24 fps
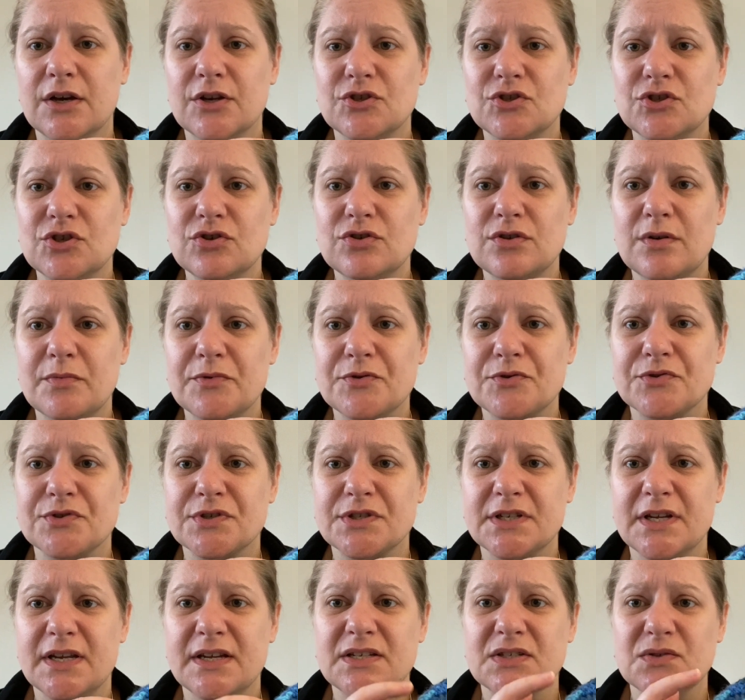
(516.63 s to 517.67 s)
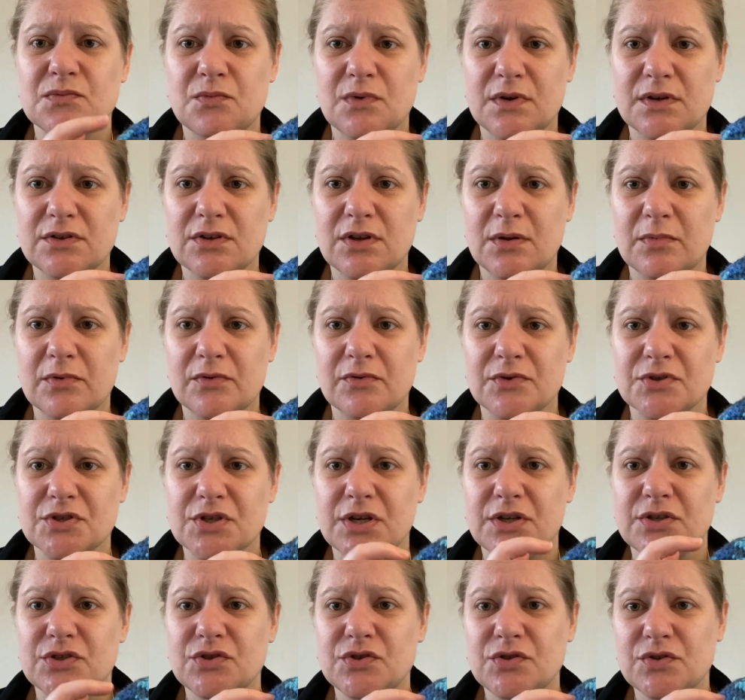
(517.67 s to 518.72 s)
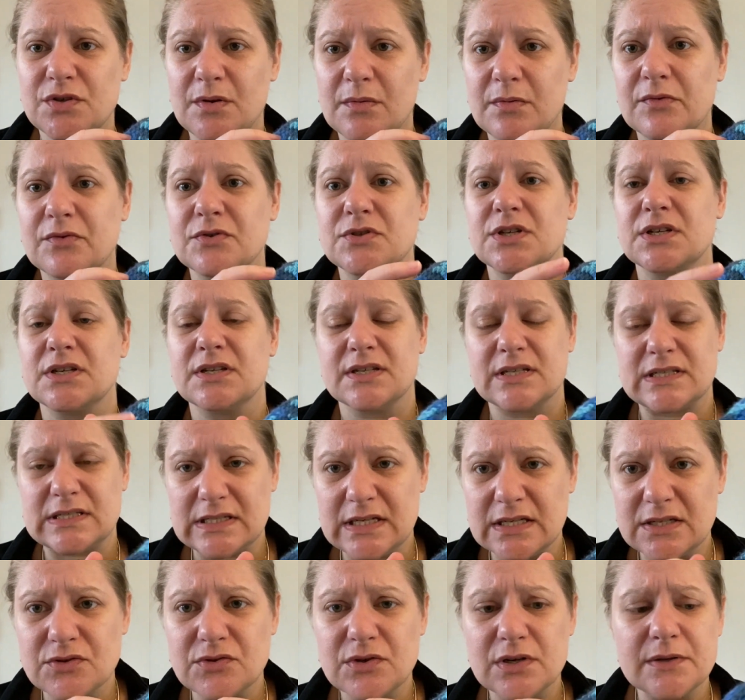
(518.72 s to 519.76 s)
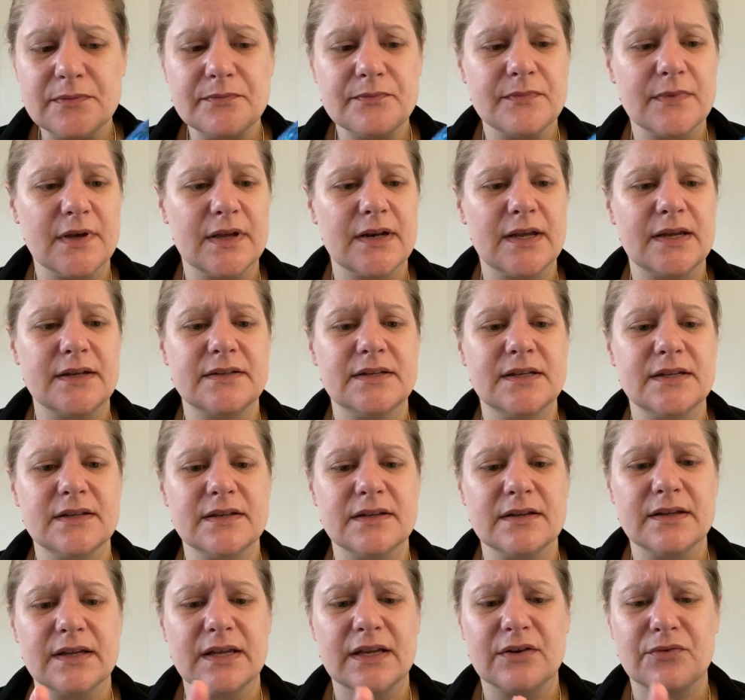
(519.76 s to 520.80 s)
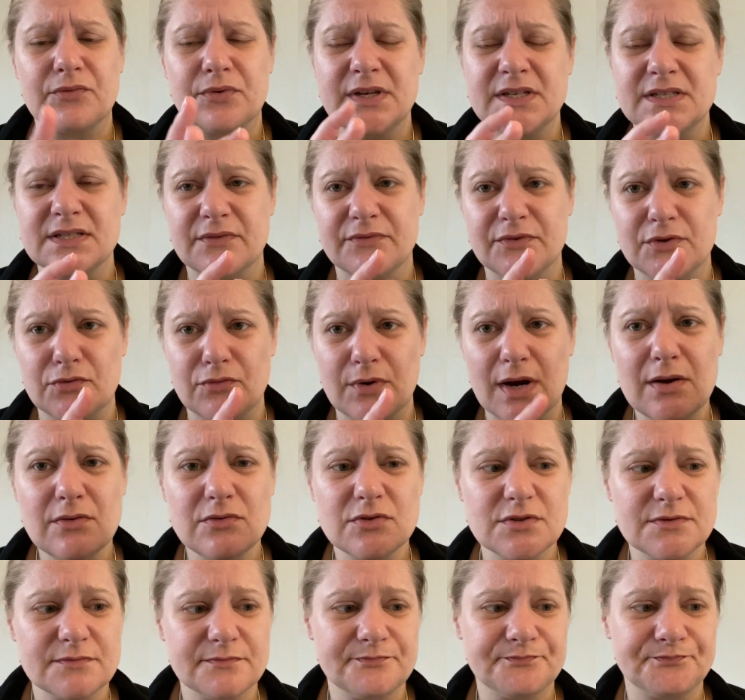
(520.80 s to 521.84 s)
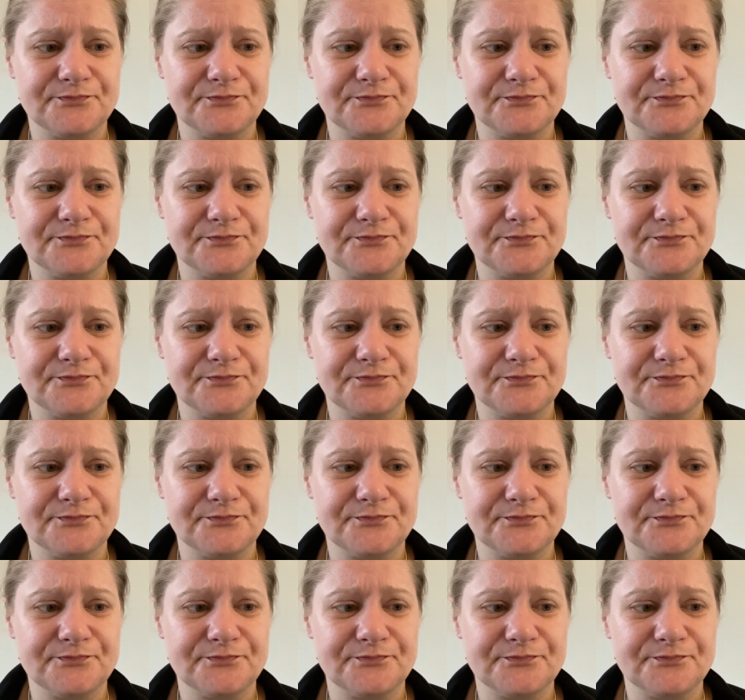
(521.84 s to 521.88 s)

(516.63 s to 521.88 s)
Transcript: 2 double crochets, 1 double crochet, 2 double crochet, etc. And I did increase a few rounds.